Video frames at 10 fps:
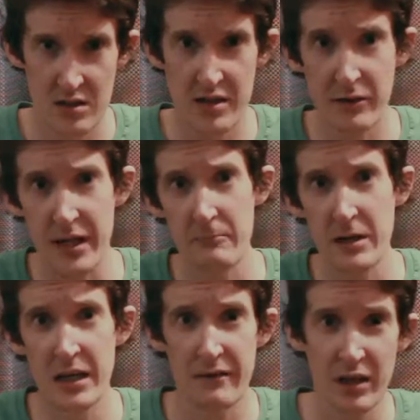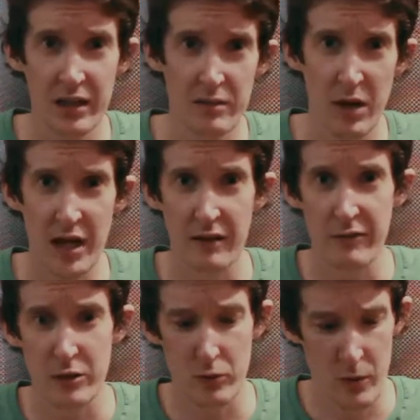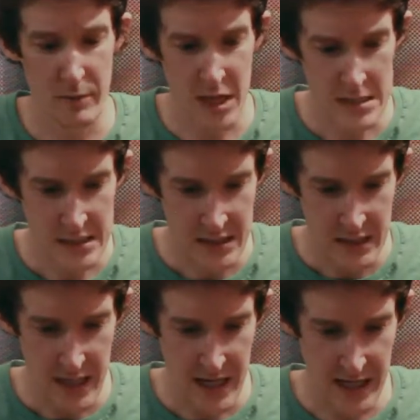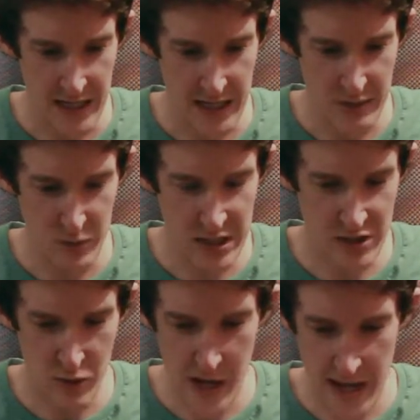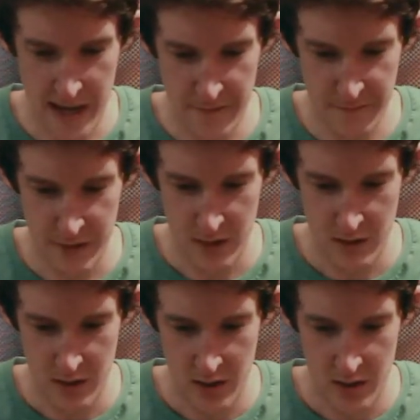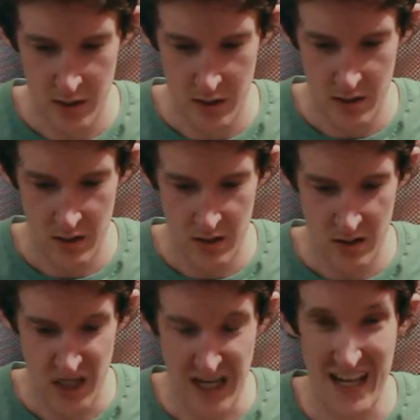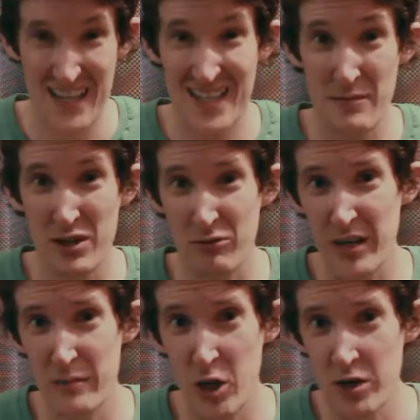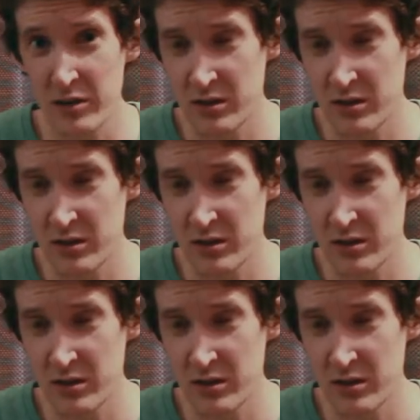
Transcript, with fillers: So again, we're leveling the playing field a wee bit. Uh, we do have an in-depth career mode.